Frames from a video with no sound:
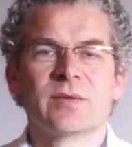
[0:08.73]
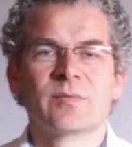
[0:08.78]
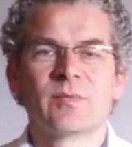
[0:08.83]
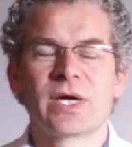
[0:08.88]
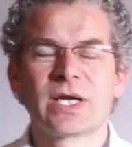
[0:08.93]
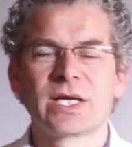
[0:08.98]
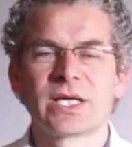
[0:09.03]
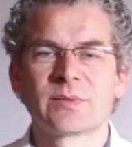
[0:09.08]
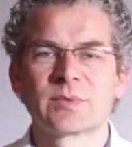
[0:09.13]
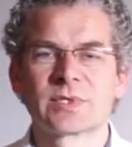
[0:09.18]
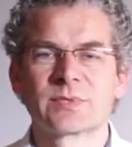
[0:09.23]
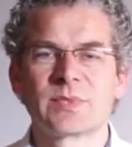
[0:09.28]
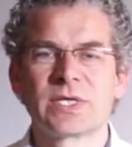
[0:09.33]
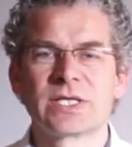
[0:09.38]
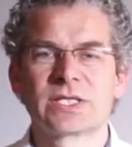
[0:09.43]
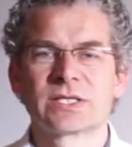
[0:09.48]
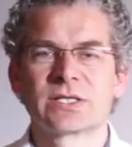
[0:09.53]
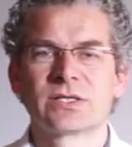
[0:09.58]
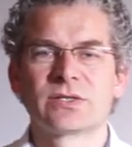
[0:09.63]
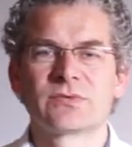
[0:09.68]
My name is
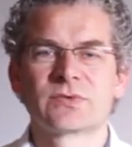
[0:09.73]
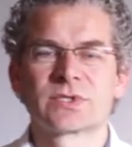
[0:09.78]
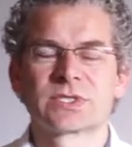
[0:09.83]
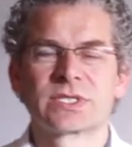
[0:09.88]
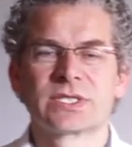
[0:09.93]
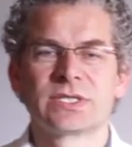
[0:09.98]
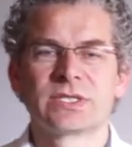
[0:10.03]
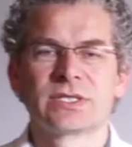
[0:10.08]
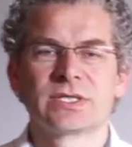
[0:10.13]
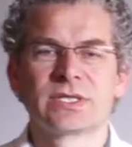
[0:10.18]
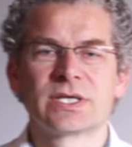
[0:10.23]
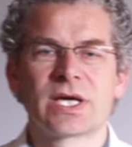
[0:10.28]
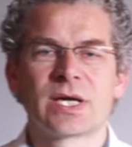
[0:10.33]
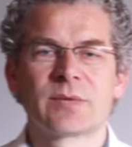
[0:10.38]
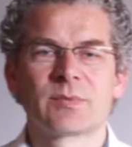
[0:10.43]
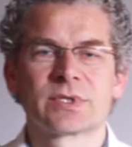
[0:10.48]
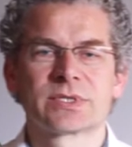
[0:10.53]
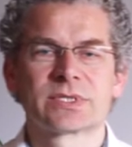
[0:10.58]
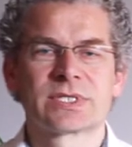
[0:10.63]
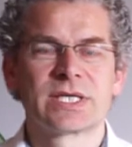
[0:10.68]
Peter Overschie.
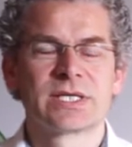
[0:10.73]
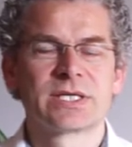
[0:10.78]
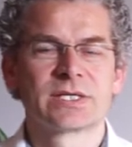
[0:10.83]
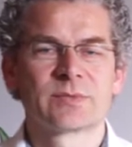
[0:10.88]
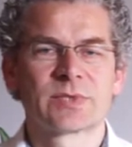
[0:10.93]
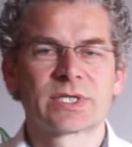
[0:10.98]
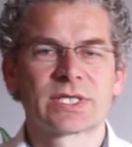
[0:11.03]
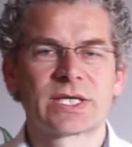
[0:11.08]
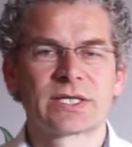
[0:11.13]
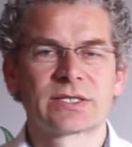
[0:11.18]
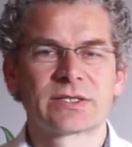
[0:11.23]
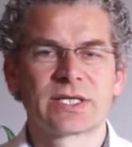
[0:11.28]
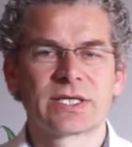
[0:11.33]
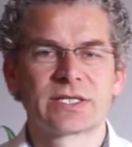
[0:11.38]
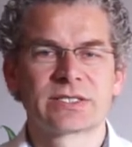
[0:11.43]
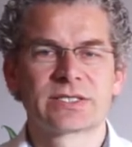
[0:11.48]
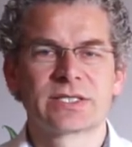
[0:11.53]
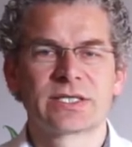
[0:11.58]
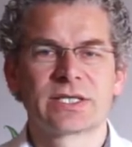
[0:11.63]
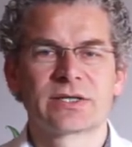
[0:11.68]
I'm a senior mechanical
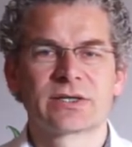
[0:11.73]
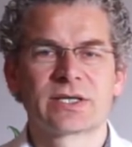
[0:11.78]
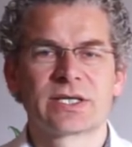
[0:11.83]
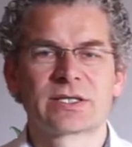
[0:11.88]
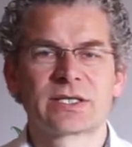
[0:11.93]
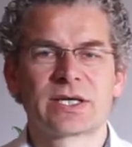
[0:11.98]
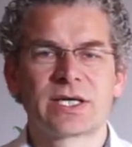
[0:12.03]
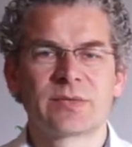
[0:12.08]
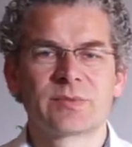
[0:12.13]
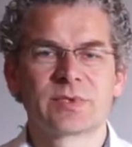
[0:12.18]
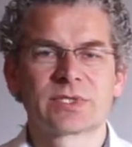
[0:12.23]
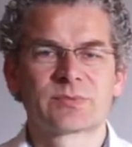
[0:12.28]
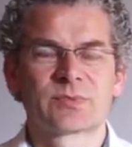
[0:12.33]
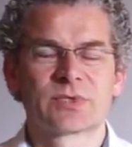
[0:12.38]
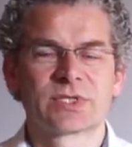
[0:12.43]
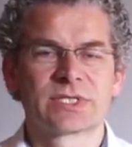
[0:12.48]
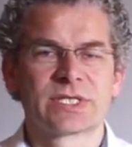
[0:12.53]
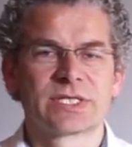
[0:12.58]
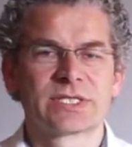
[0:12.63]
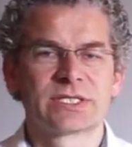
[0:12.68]
engineer at Ibis
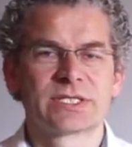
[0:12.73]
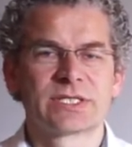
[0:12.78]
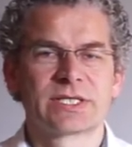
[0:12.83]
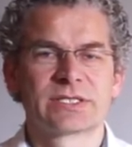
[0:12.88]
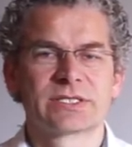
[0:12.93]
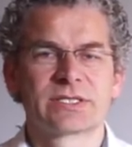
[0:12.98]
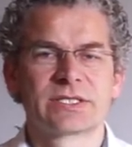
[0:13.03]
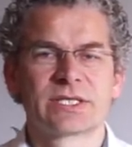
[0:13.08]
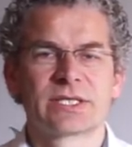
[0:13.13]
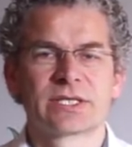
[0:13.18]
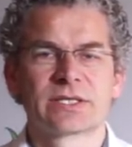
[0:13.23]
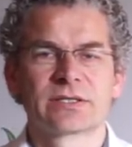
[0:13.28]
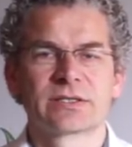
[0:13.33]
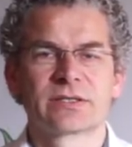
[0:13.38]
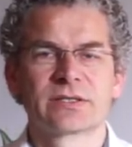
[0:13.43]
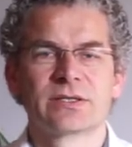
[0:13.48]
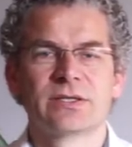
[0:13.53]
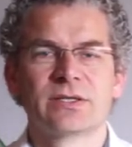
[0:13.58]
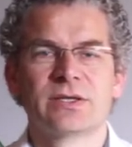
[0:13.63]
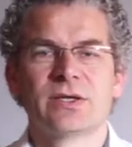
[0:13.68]
Precision
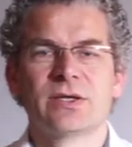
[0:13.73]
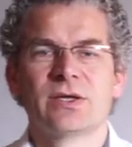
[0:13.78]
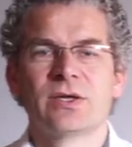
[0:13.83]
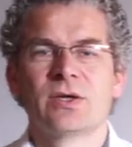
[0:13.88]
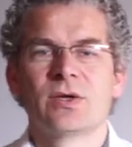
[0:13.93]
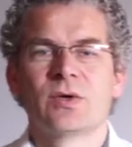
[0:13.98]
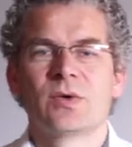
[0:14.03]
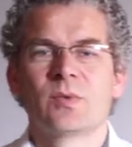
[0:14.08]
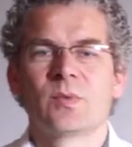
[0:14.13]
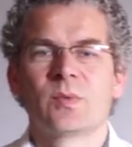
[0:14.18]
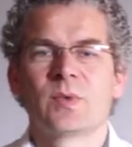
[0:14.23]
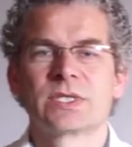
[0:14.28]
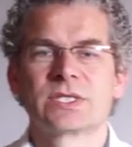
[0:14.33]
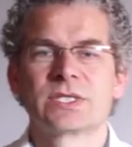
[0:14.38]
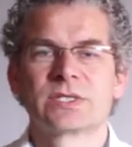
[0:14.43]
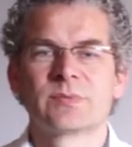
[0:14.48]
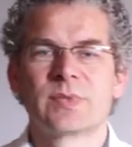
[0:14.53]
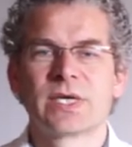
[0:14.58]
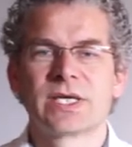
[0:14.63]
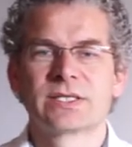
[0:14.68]
Engineering, which
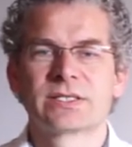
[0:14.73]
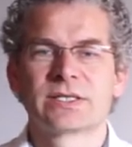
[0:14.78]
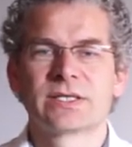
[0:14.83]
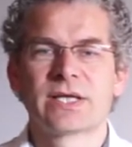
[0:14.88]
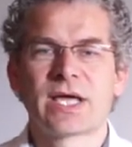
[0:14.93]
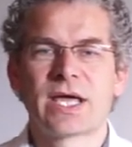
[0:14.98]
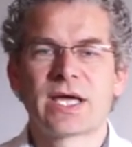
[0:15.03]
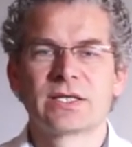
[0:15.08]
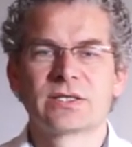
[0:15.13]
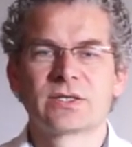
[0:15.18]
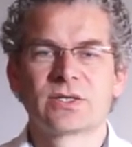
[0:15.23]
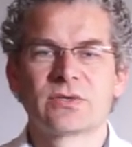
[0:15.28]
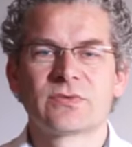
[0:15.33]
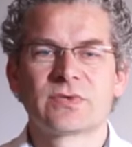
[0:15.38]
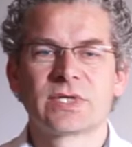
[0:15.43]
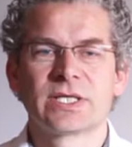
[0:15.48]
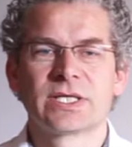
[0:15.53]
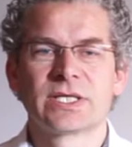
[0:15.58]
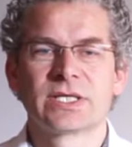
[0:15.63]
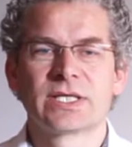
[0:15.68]
is based in
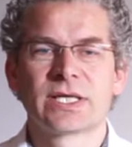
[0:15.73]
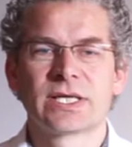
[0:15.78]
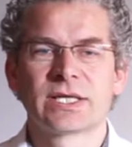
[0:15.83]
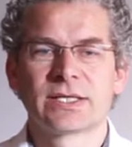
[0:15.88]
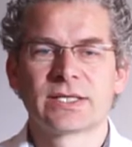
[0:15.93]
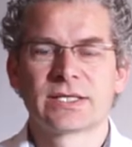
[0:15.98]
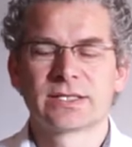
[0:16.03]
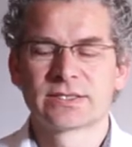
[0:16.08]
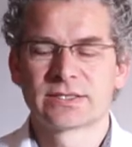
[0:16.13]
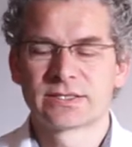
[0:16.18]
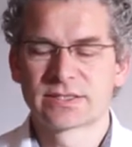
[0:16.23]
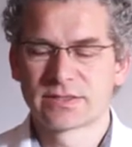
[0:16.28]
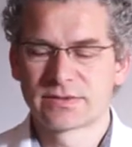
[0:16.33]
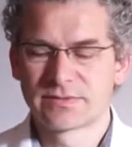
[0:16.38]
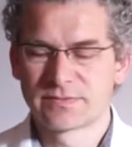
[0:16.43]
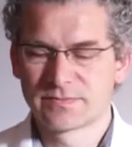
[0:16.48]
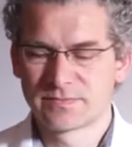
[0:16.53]
Eindhoven in the Netherlands.